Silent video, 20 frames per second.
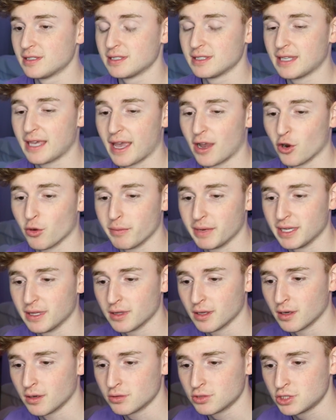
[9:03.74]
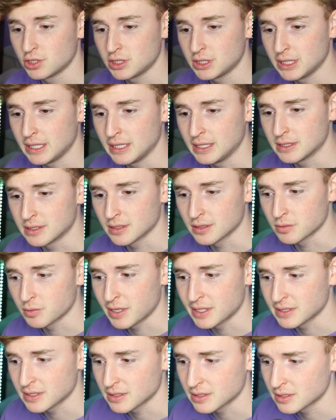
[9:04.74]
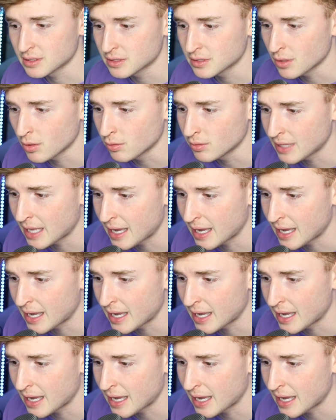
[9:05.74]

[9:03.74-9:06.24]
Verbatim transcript: scare me, though? Jesus, why is it so